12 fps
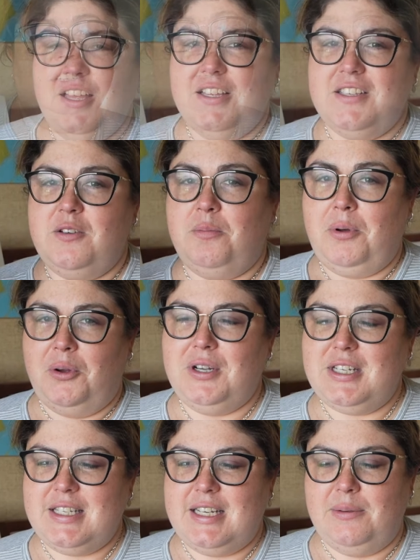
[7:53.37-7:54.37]
So
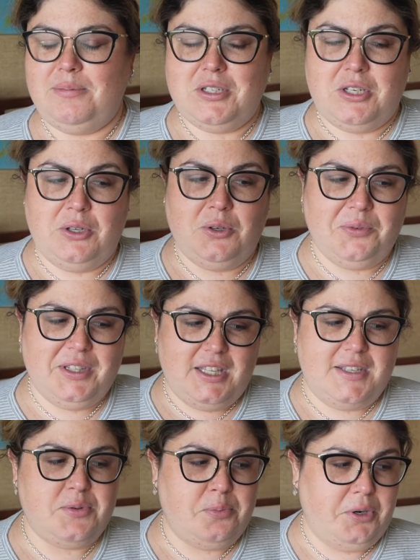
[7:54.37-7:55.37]
bonus tip two with this